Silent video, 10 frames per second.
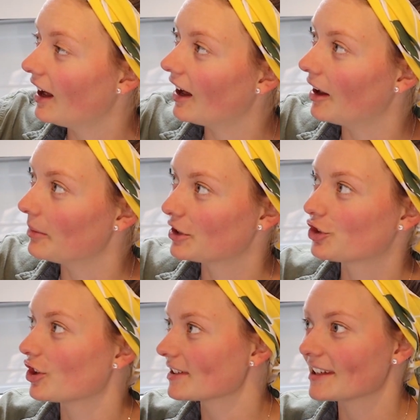It's
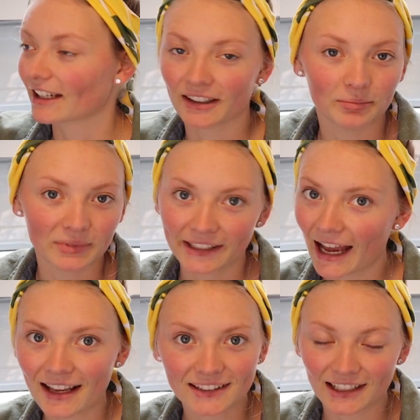just like a
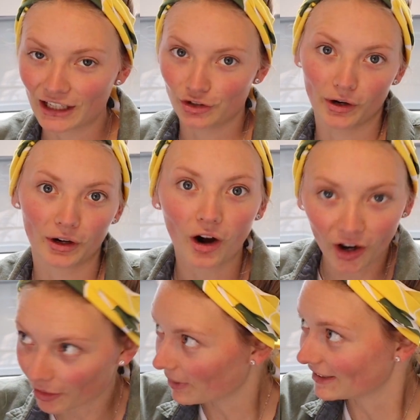gas gauge on a
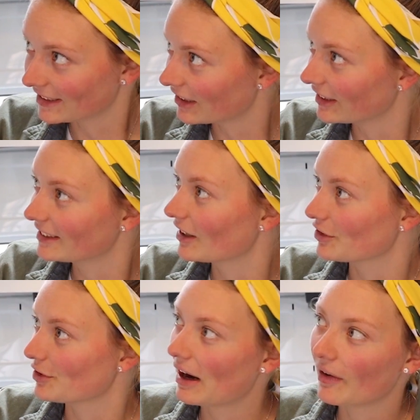car, basically. It
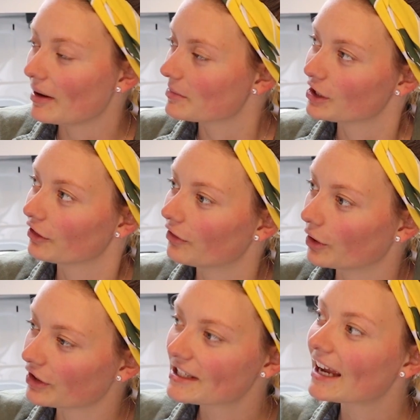tells you how empty or full
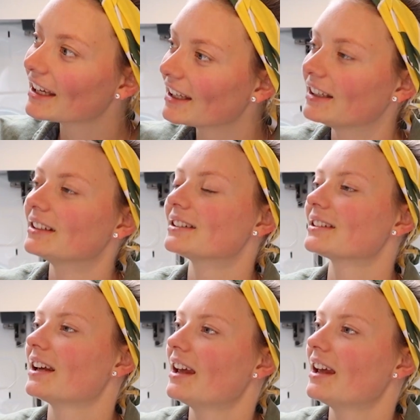your tank is.